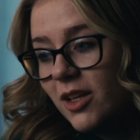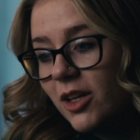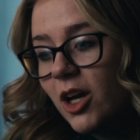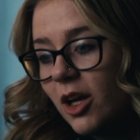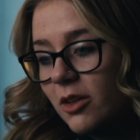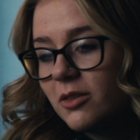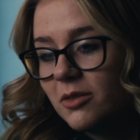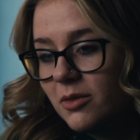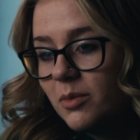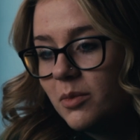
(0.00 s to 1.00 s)
It got
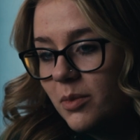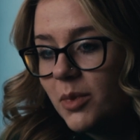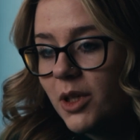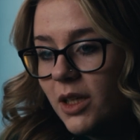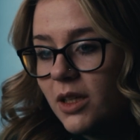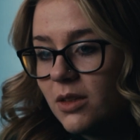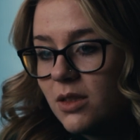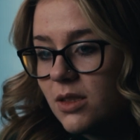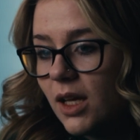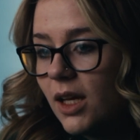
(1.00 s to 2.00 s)
pretty
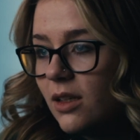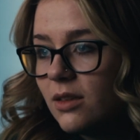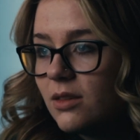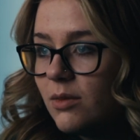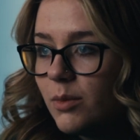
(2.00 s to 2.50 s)
insane,